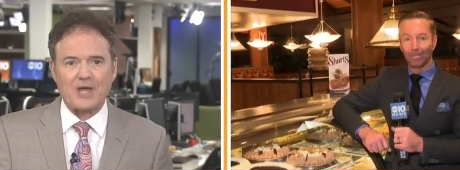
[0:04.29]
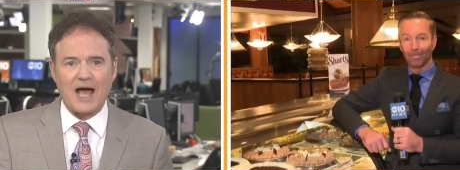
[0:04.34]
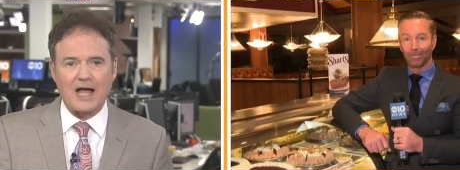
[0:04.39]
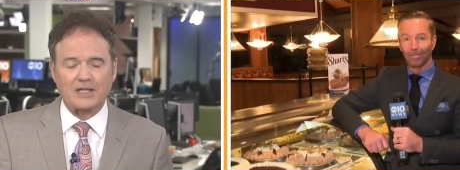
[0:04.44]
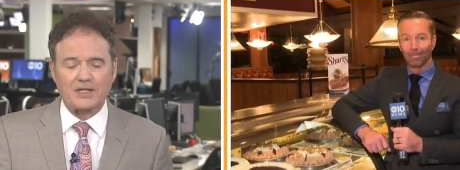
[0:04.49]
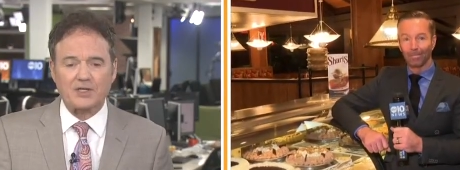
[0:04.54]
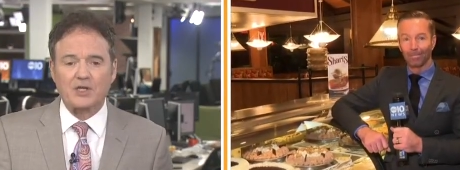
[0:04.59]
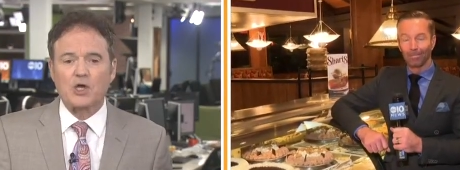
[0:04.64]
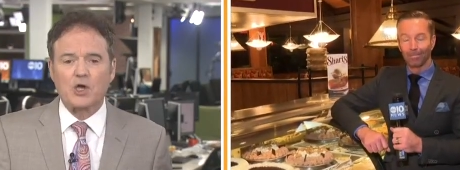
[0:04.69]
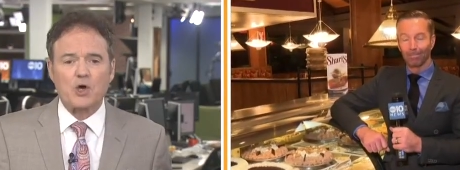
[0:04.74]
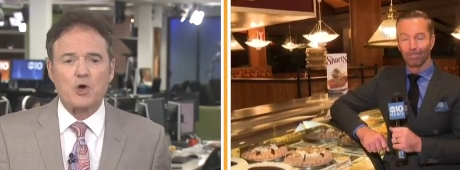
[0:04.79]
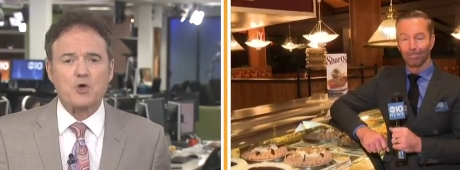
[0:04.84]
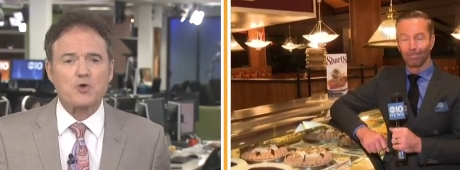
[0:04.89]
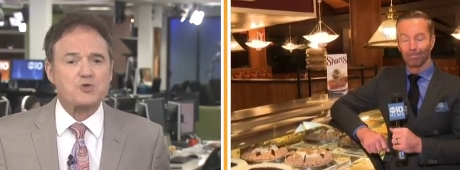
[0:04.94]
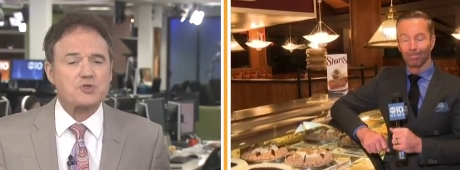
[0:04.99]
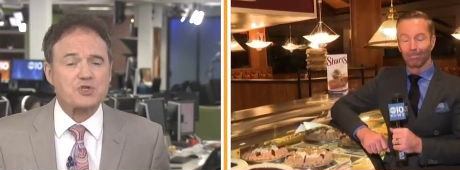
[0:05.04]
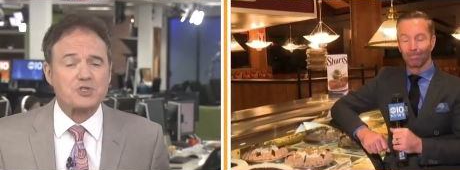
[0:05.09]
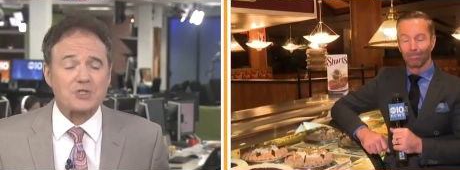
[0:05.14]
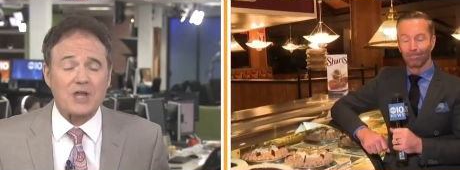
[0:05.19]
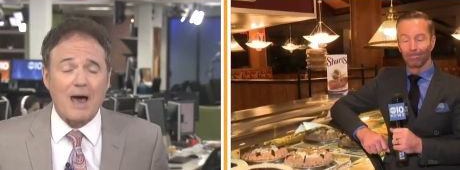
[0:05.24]
Speaker 1: Allen,
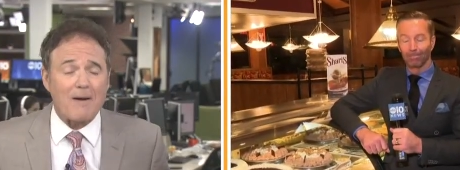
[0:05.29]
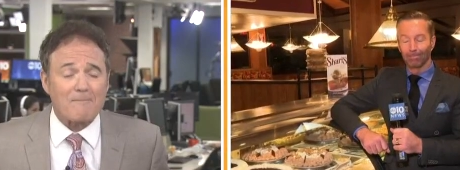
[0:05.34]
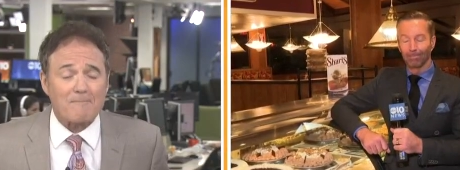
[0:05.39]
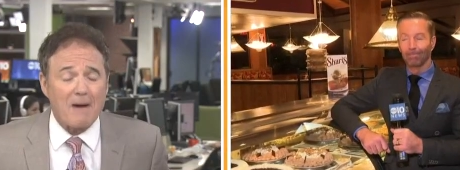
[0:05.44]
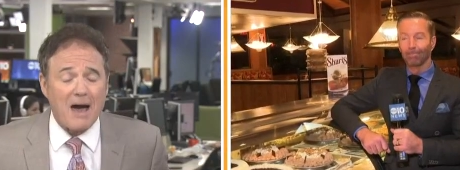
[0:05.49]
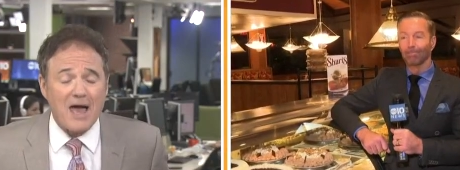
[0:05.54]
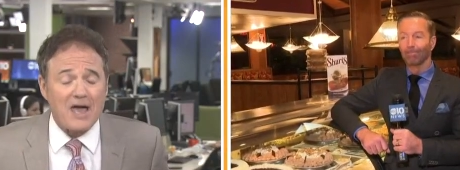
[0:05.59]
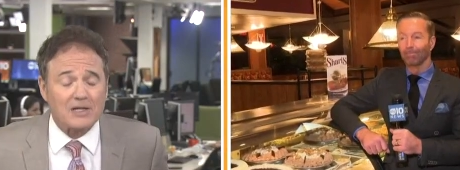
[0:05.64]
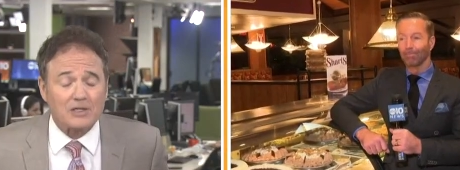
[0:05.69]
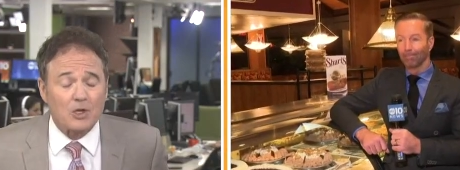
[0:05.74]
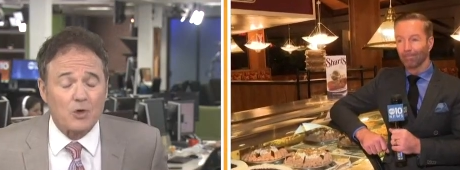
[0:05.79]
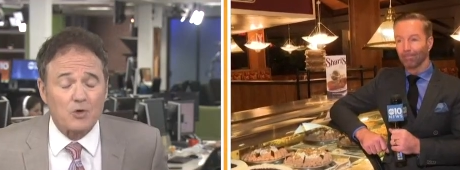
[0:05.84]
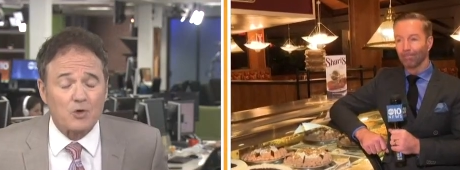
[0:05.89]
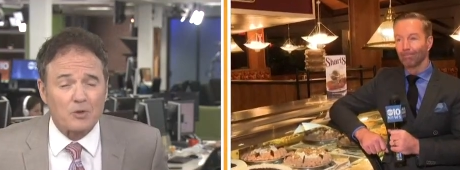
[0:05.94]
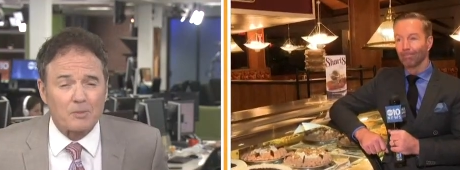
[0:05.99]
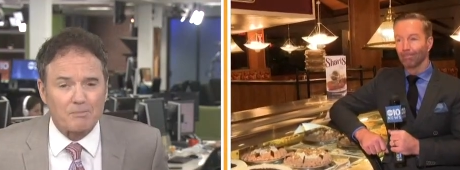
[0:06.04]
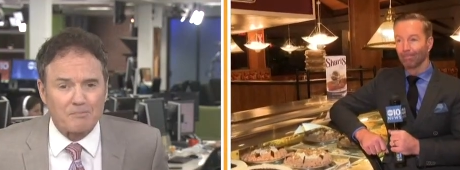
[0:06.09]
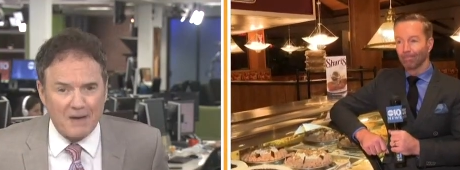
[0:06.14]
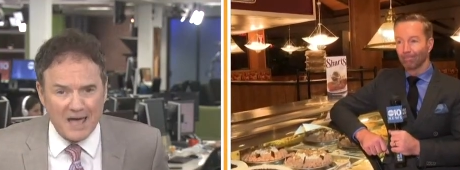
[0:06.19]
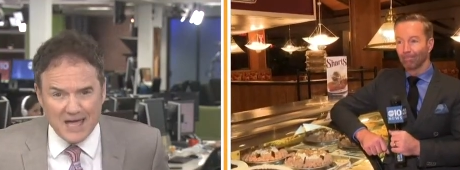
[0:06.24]
who's stopped by a
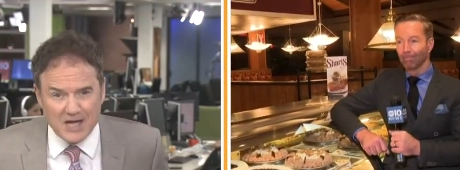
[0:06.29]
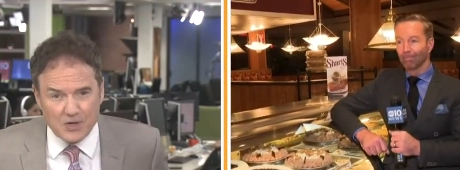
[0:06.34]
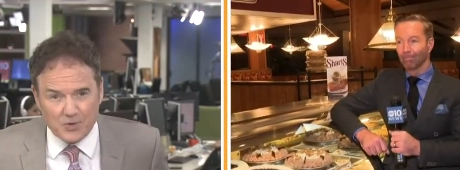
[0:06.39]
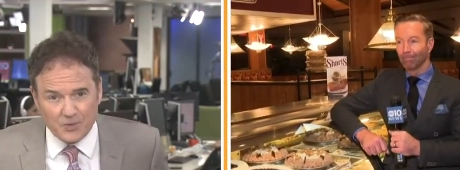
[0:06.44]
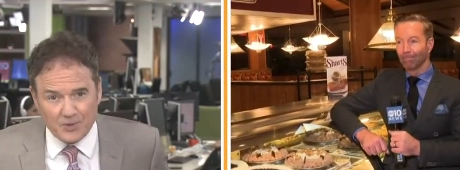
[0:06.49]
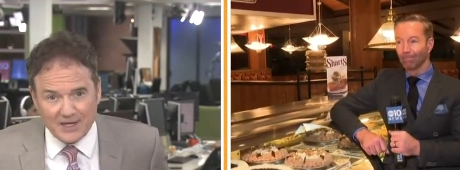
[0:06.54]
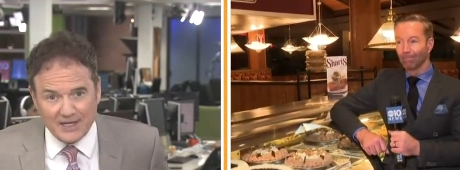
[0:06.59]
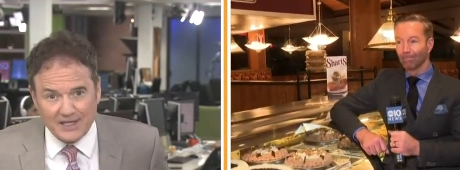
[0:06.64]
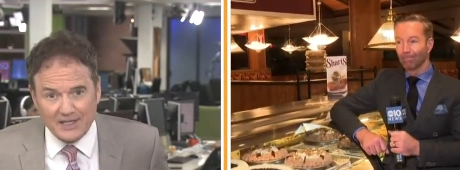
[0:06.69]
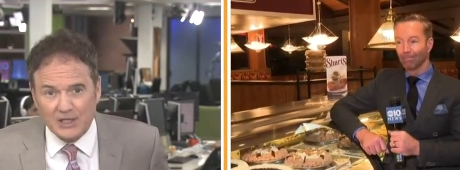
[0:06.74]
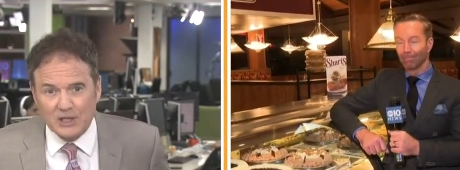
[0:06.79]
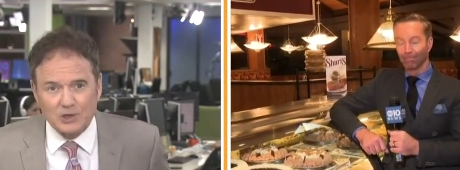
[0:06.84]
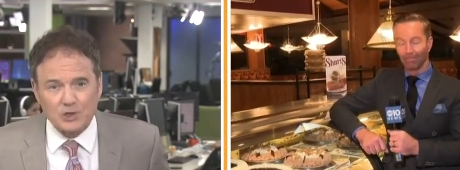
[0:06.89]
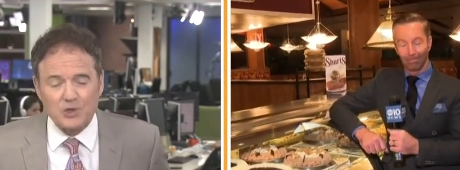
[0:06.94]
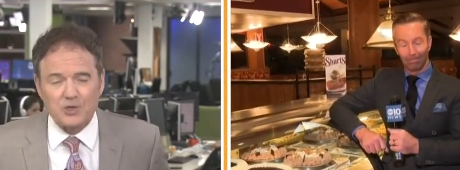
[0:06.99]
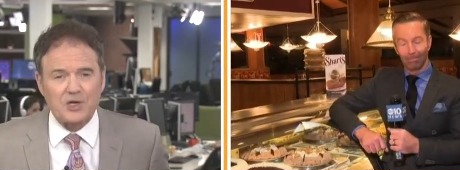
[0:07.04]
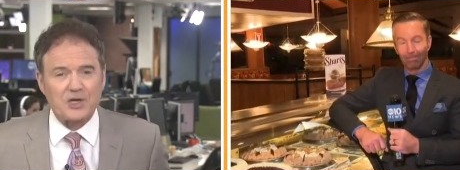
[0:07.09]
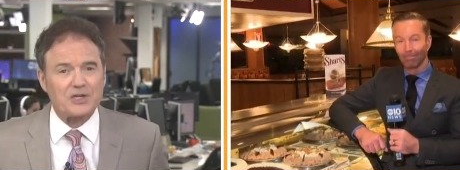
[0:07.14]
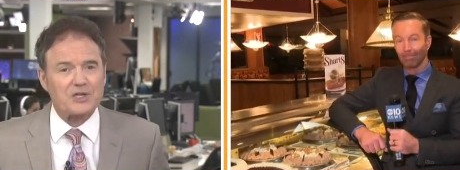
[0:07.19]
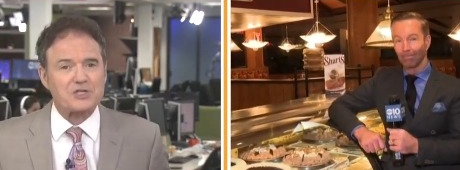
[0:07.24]
local bakery
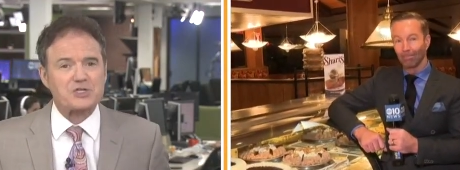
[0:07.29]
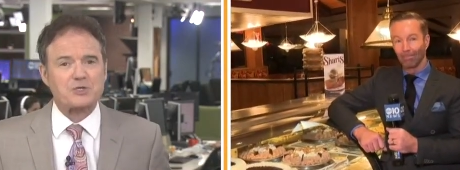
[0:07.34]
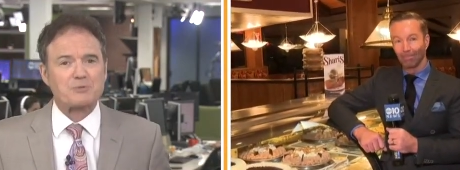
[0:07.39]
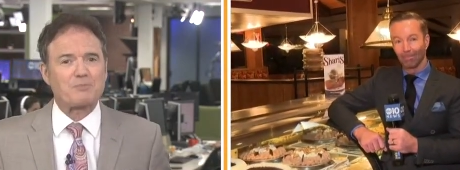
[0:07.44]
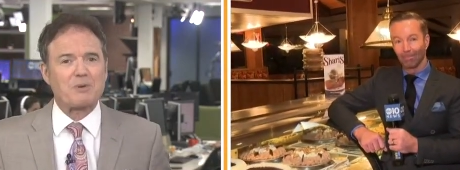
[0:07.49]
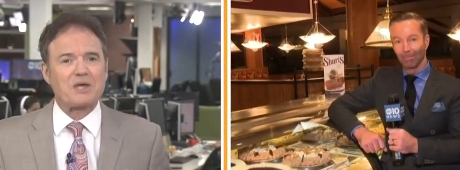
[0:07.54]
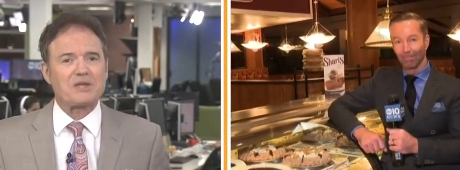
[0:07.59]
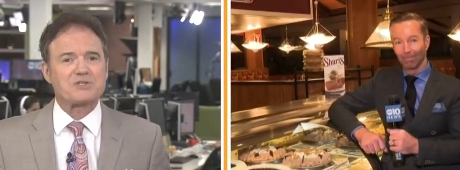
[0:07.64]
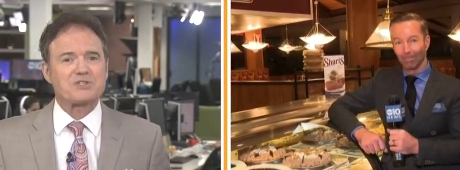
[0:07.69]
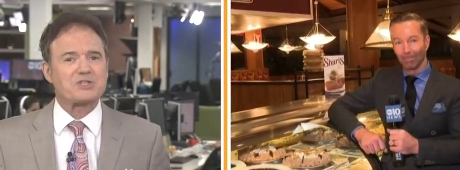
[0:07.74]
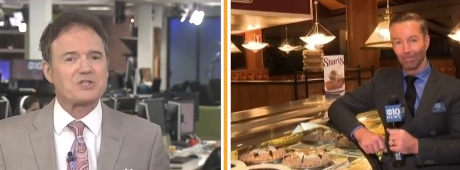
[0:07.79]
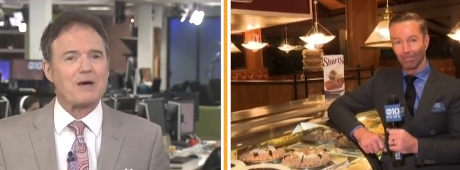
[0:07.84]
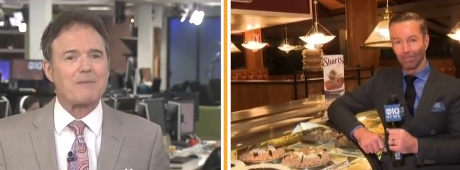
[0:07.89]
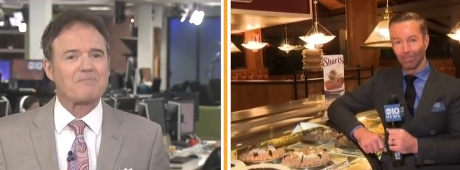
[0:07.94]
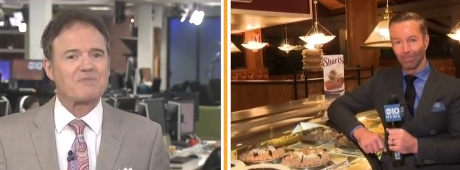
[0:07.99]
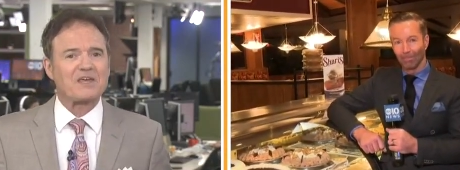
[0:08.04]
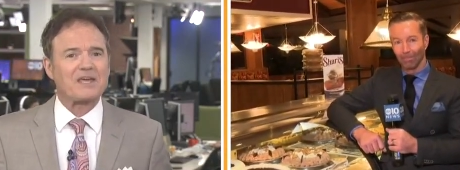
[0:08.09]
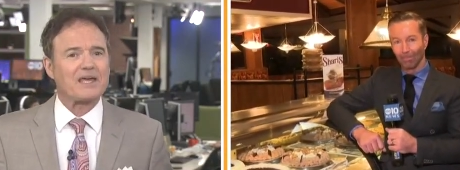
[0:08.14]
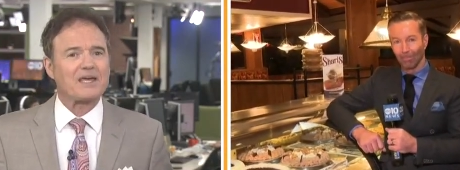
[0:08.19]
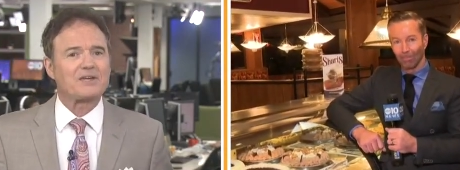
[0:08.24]
looking to spin
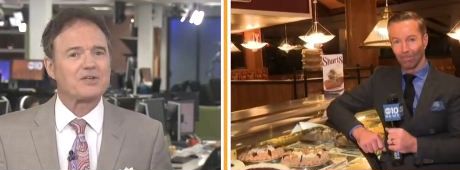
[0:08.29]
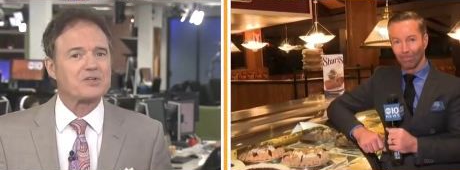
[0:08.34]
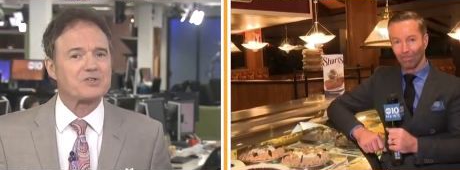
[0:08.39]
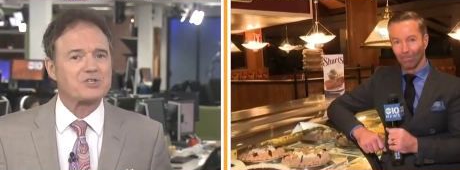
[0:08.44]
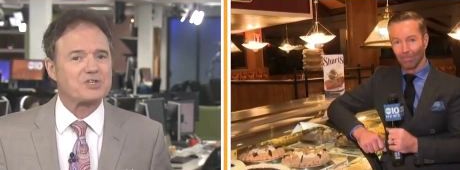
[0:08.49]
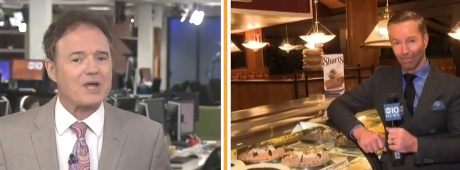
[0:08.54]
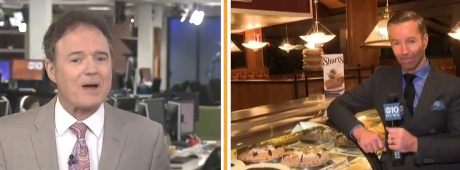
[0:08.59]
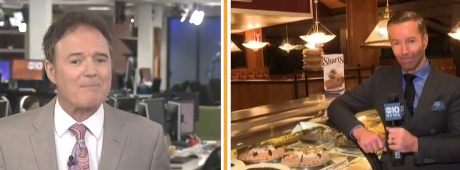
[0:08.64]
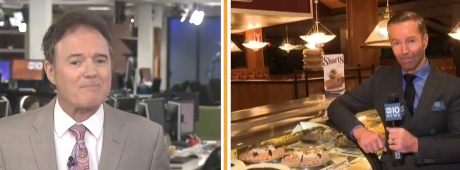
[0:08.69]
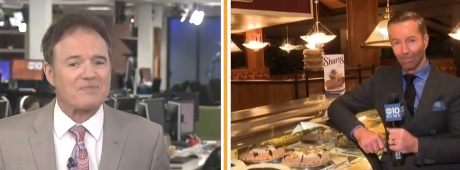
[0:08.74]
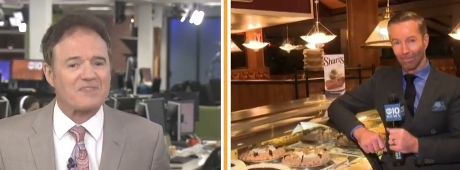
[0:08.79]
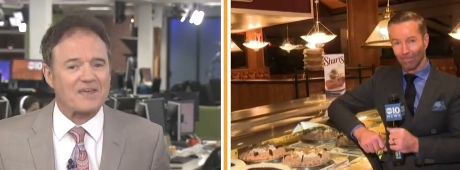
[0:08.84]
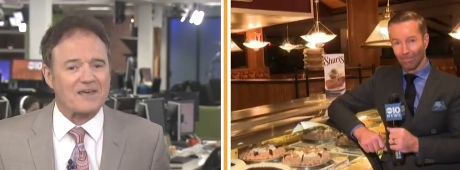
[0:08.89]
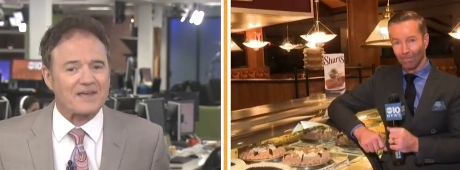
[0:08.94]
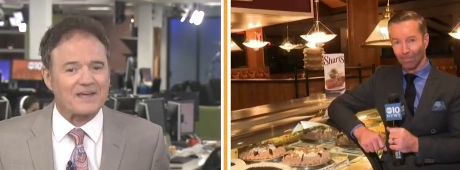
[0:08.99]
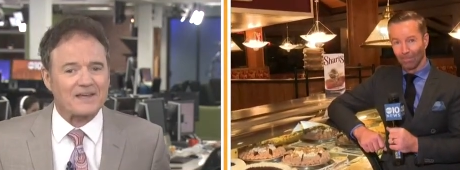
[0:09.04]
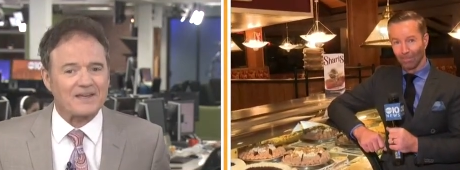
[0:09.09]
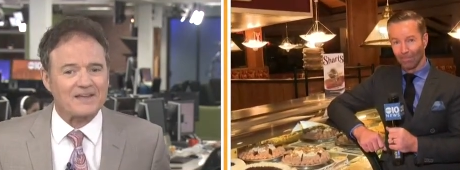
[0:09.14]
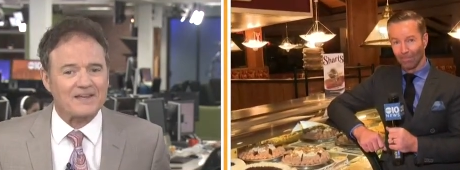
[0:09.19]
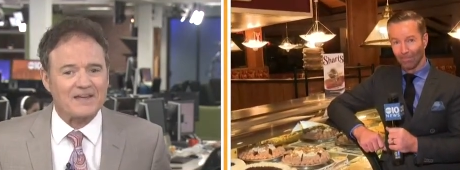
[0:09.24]
something into
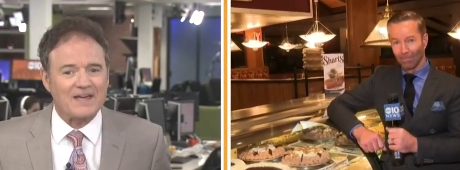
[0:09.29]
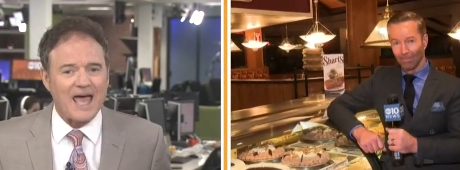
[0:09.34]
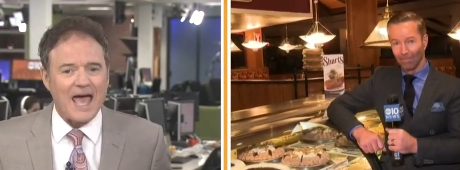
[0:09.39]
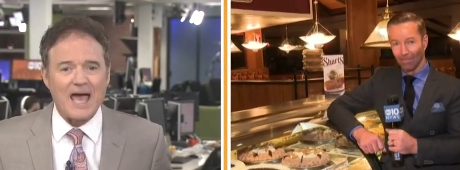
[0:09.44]
something,